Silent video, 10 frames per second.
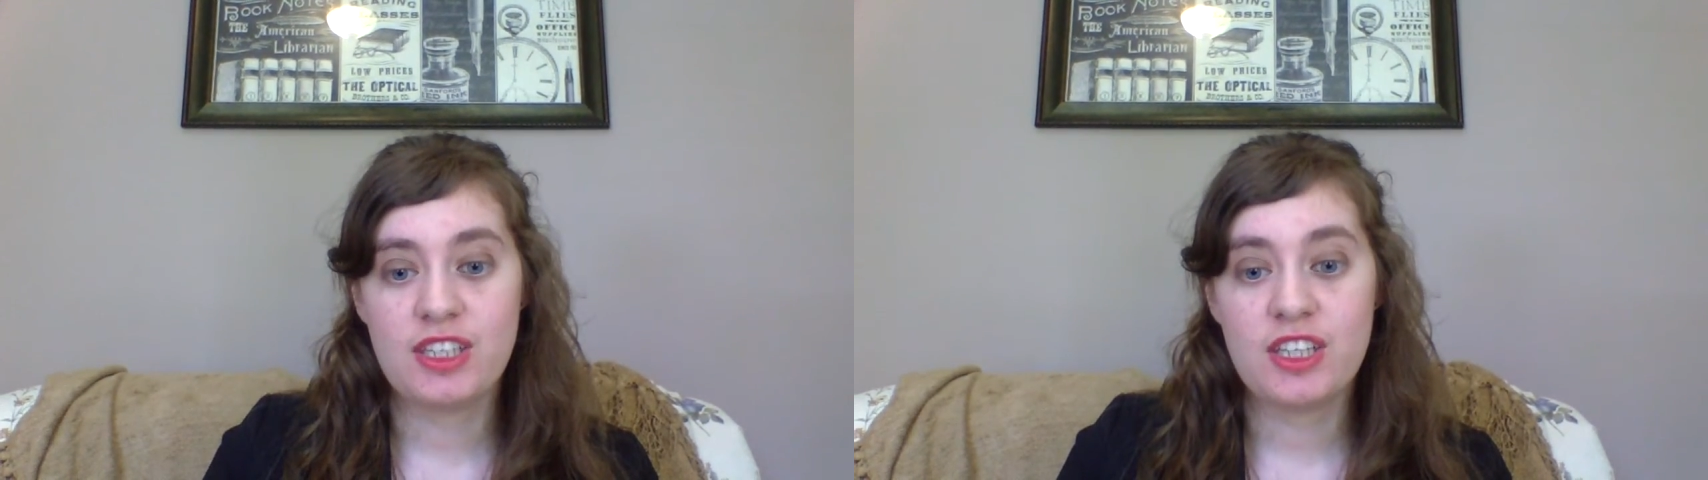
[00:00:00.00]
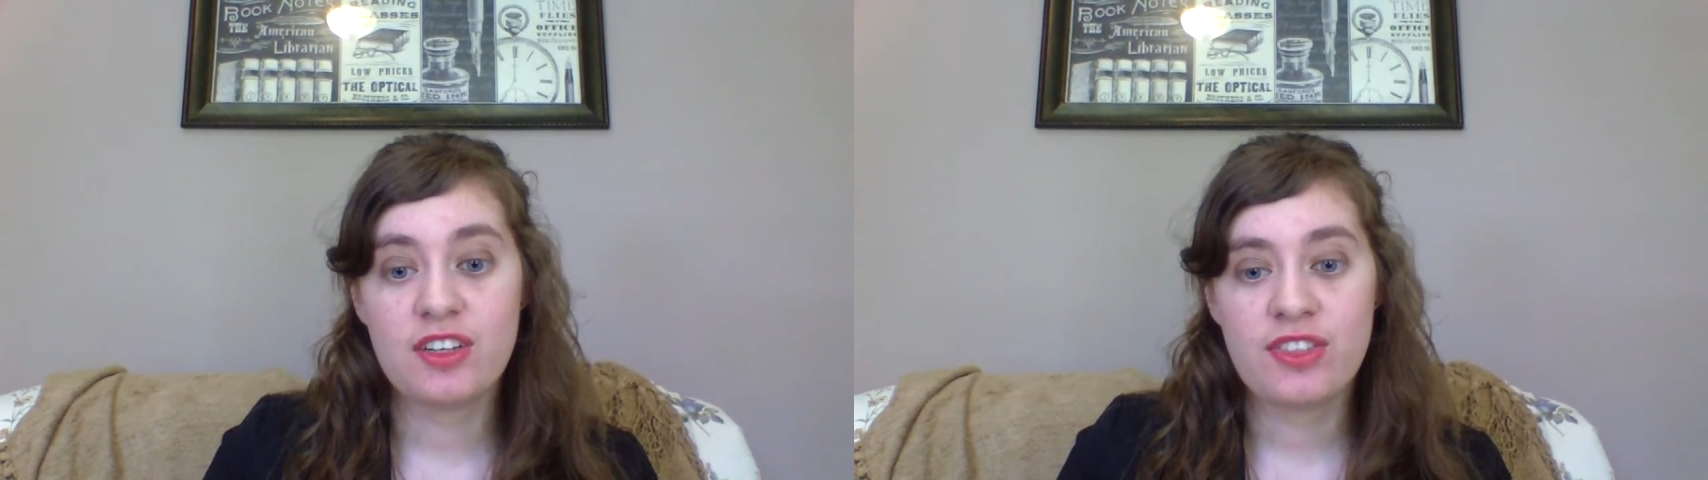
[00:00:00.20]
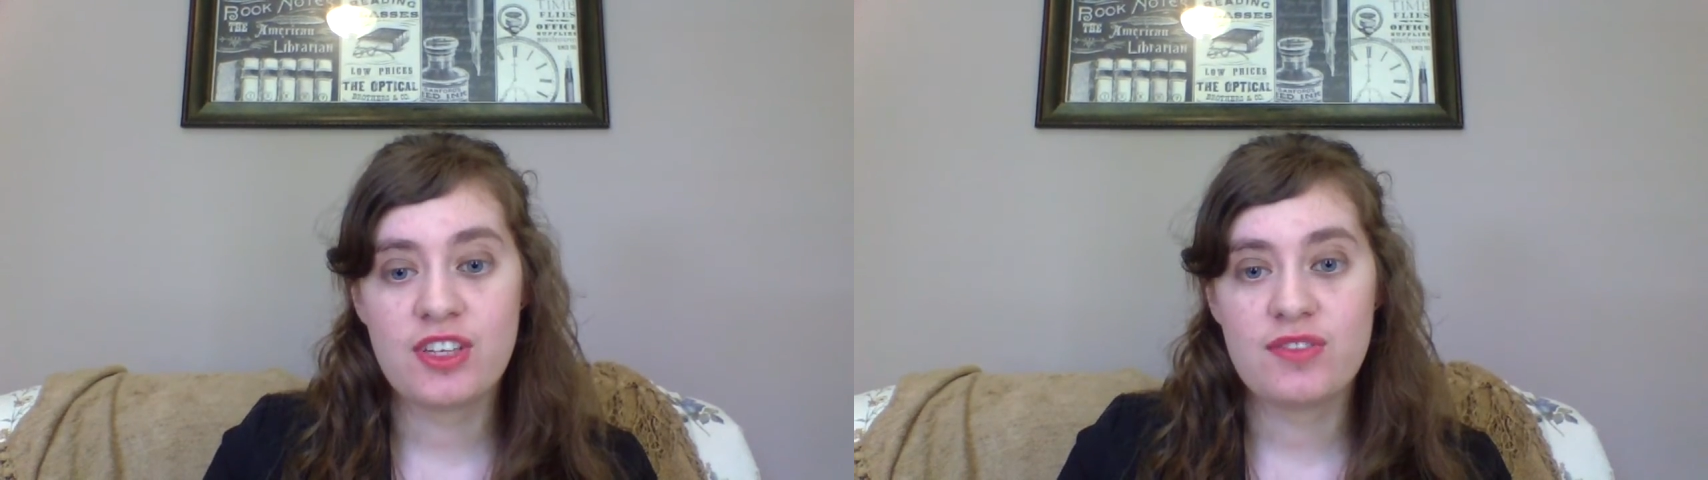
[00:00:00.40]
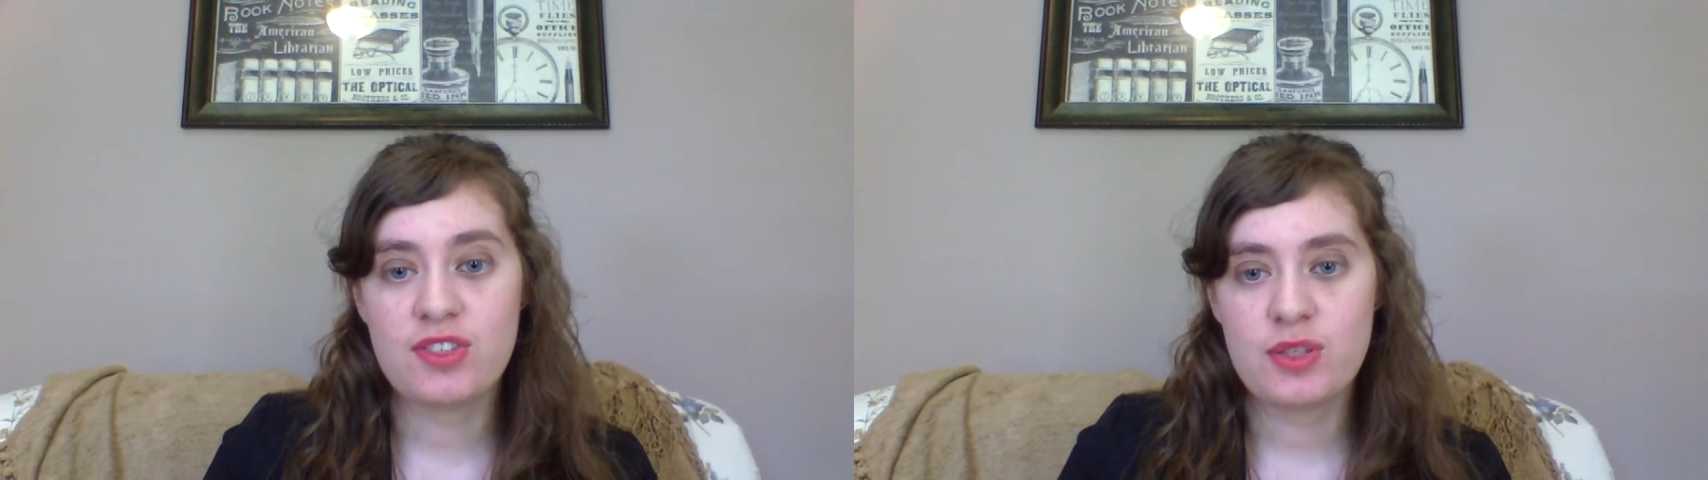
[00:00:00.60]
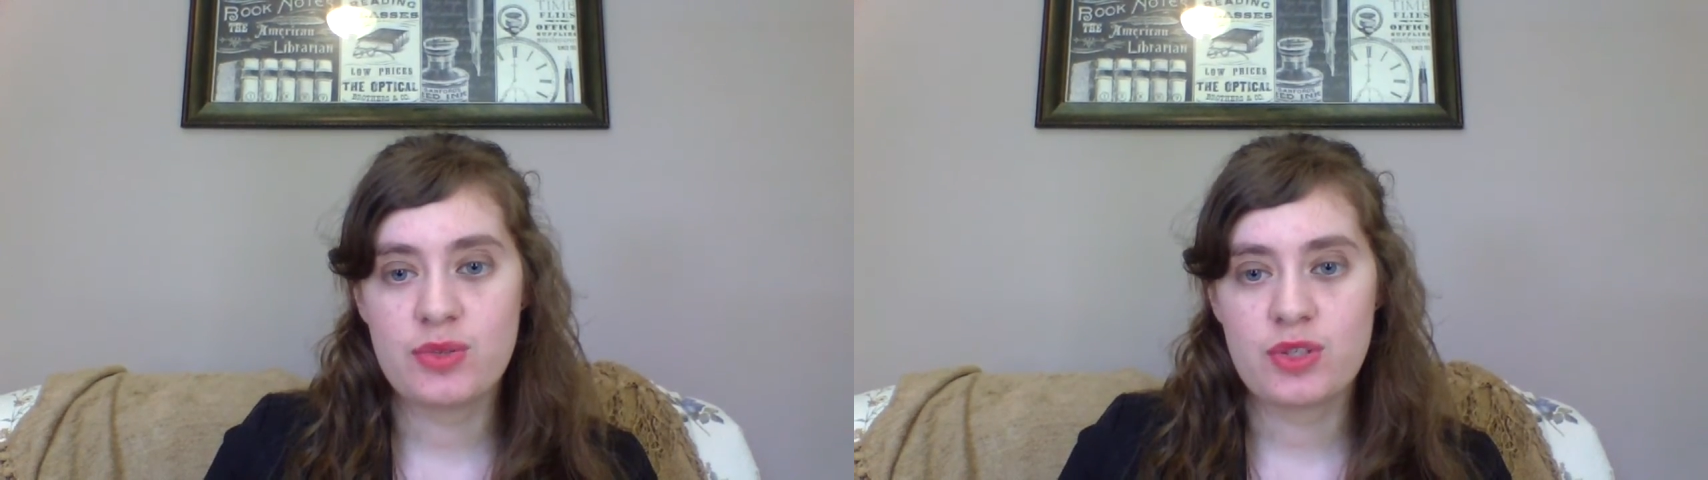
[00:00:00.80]
young thief
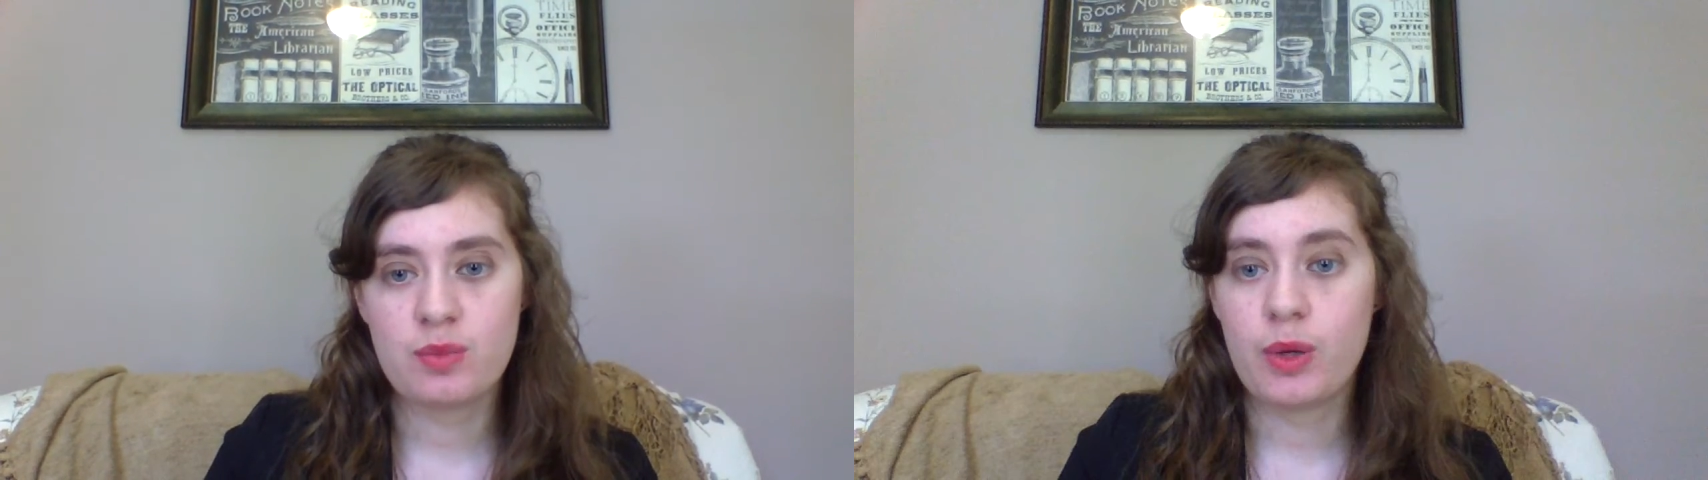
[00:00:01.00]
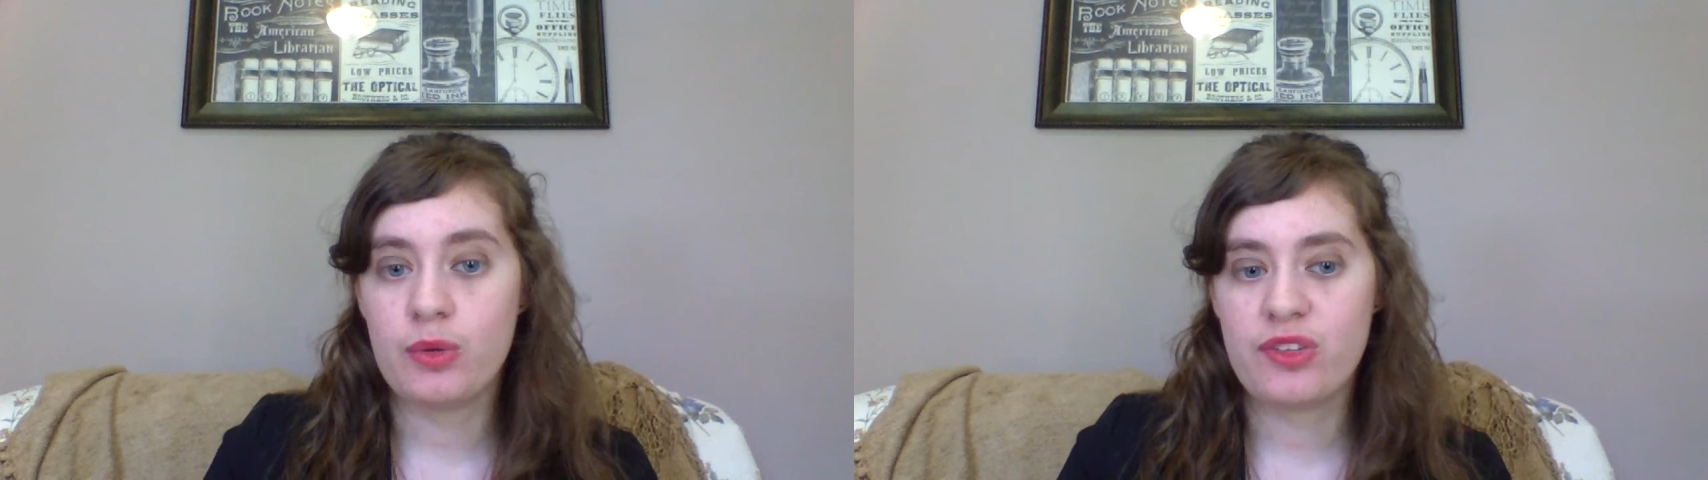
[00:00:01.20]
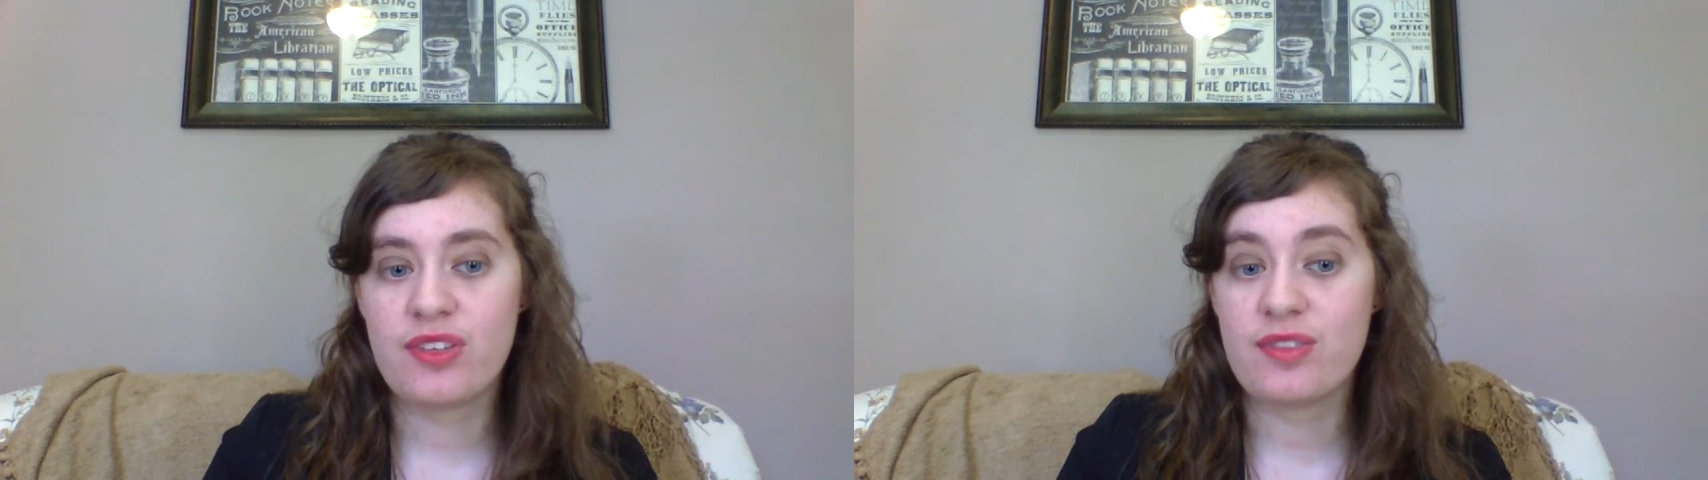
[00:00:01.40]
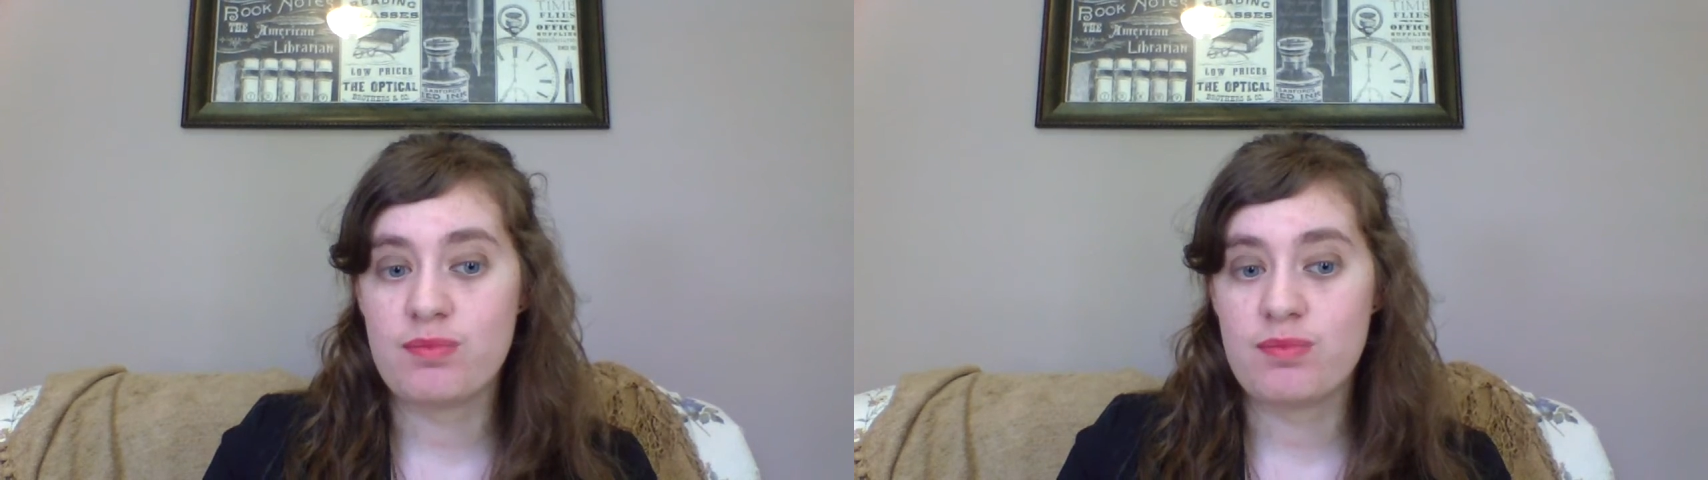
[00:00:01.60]
Susan poses as